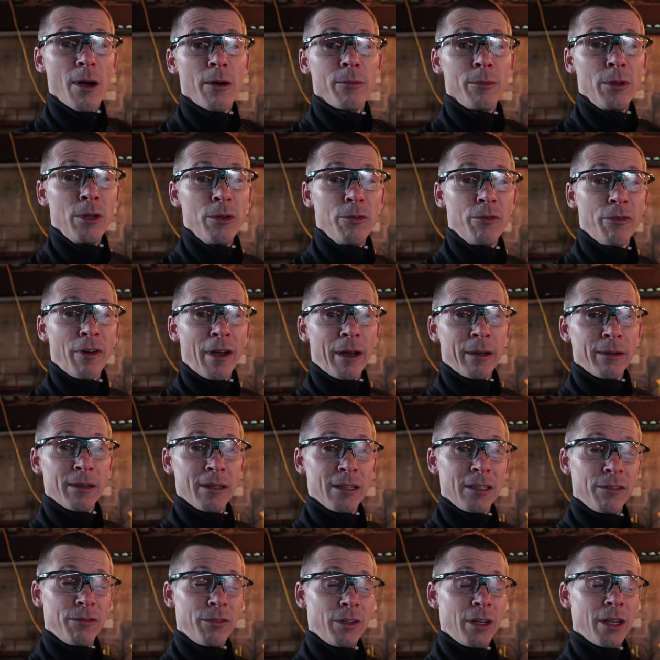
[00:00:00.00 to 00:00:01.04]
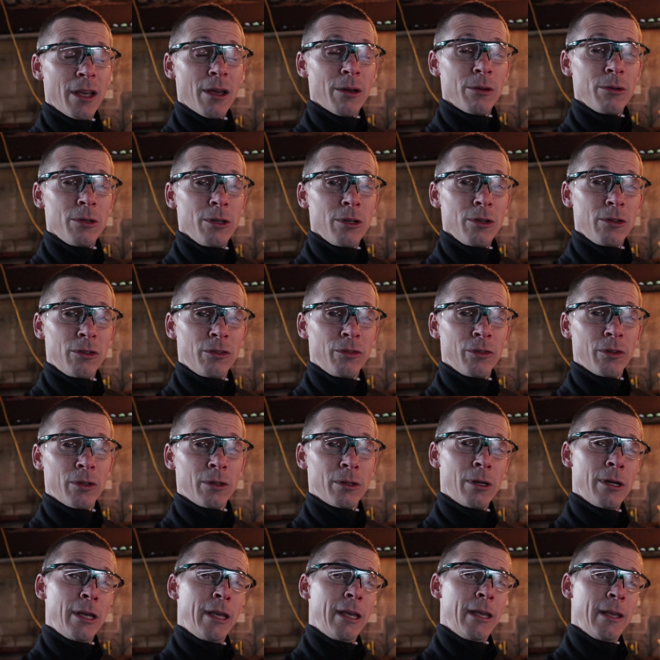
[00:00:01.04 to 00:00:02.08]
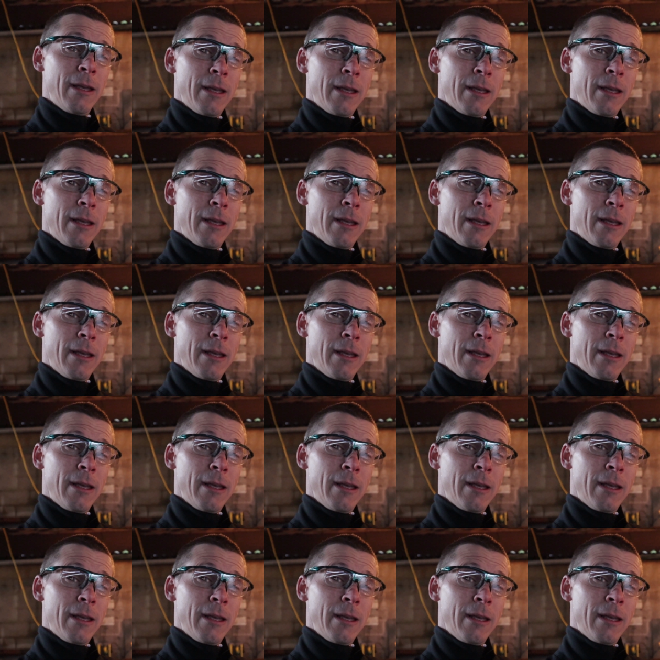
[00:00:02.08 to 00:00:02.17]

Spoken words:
I hope you found this video useful.